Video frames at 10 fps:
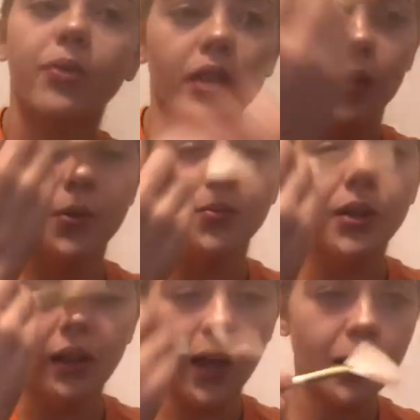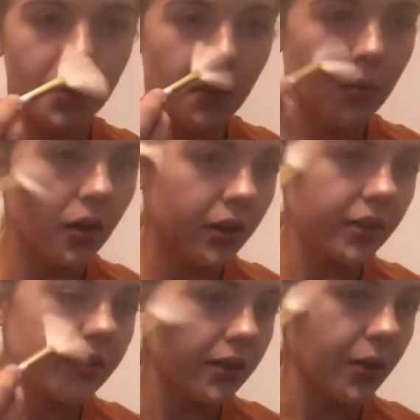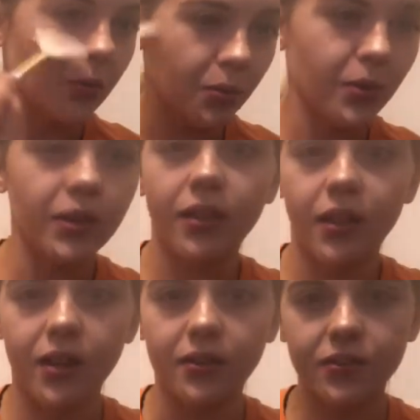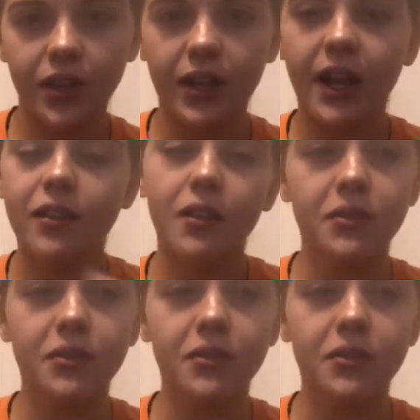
who would want a lot about products that they really love. Like, I love these